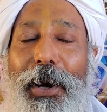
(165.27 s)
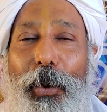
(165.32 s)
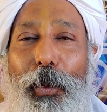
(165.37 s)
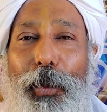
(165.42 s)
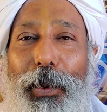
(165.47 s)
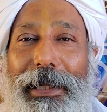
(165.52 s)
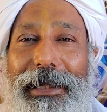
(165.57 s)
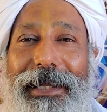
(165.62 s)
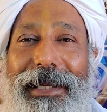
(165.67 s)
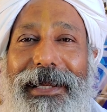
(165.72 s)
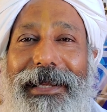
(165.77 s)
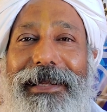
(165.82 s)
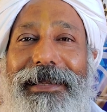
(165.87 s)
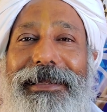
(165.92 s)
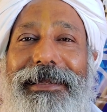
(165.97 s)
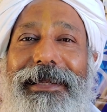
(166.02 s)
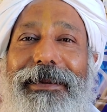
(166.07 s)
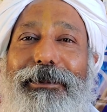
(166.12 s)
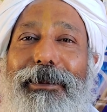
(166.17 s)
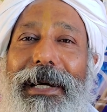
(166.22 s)

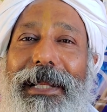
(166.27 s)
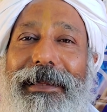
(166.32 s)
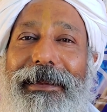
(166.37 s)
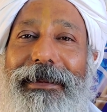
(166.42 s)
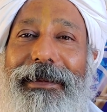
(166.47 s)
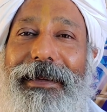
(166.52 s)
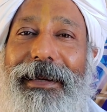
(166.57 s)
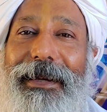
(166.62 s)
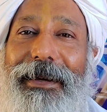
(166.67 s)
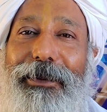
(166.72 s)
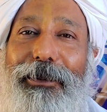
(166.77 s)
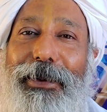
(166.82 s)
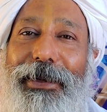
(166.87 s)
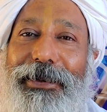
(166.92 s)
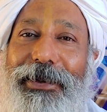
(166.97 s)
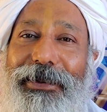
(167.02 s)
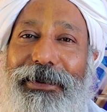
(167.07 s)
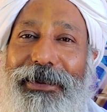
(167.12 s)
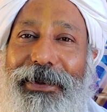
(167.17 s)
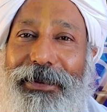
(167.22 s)
within the mantra,
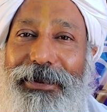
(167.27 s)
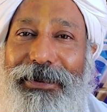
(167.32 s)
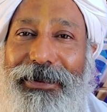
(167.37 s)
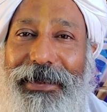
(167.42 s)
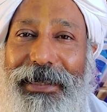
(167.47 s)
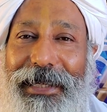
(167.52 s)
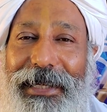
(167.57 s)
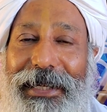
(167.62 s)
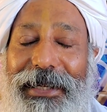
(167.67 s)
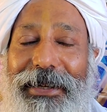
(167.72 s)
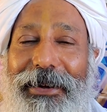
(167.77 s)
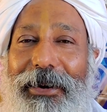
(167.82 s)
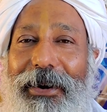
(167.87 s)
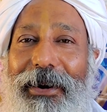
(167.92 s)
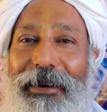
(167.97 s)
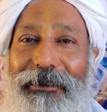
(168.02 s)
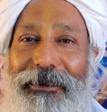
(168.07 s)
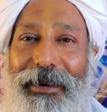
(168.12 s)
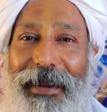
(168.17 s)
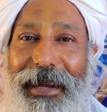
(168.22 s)
which is the seed
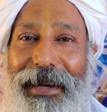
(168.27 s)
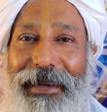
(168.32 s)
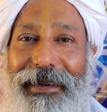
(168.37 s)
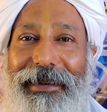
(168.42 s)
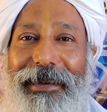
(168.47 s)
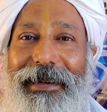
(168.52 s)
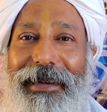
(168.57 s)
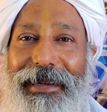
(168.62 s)
of light,